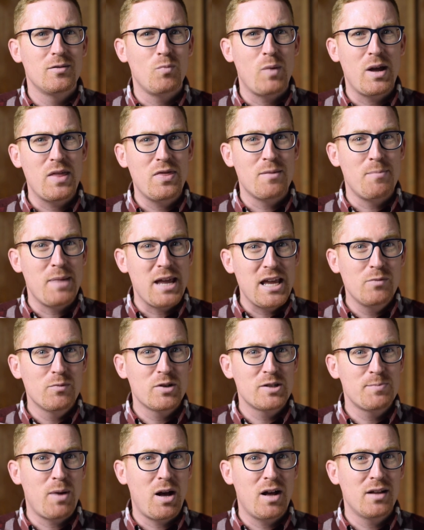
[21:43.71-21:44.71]
when the main
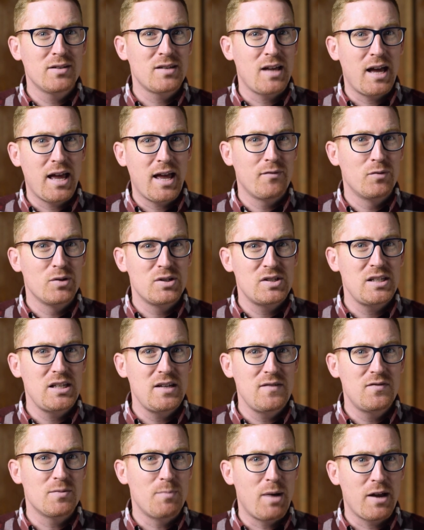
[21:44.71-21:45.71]
response I have
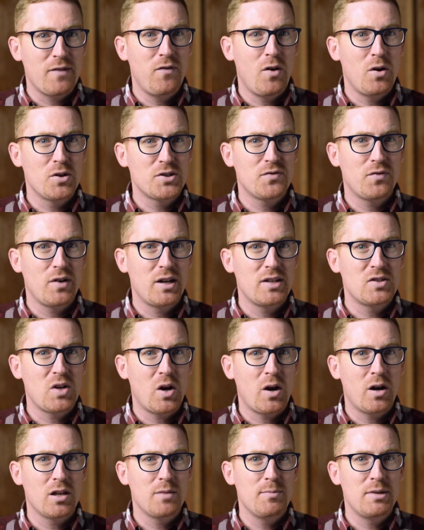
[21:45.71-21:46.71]
received to my false friend's
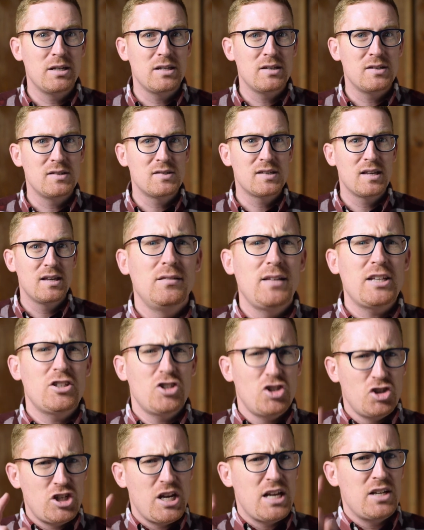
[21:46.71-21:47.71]
argument is,
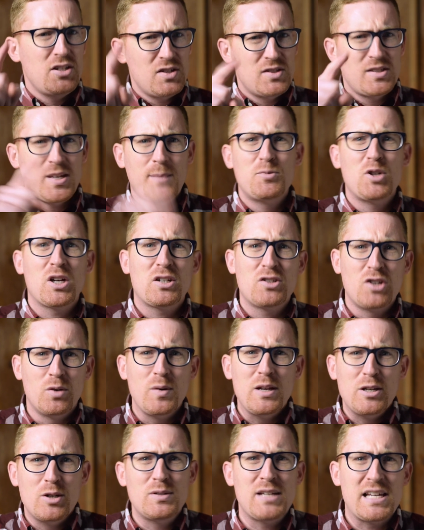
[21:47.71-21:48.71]
let's change the subject to
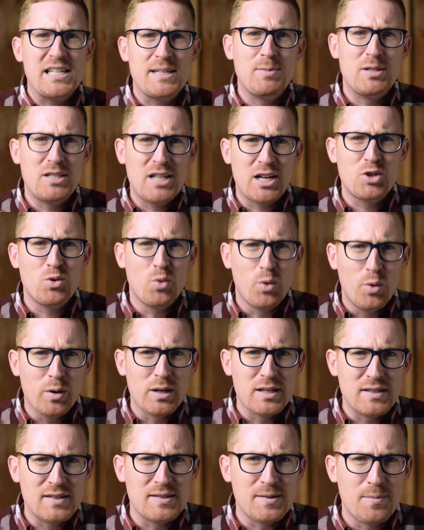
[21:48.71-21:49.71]
Greek New Testament textual
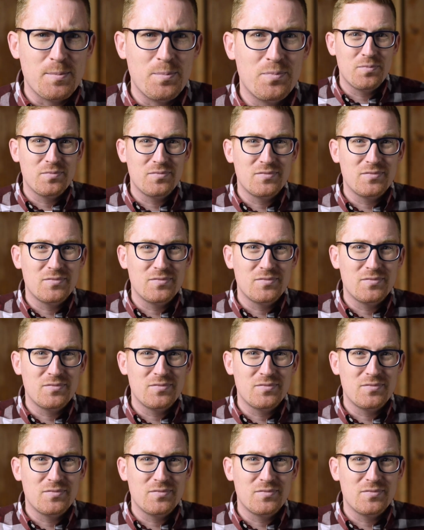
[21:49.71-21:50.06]
criticism,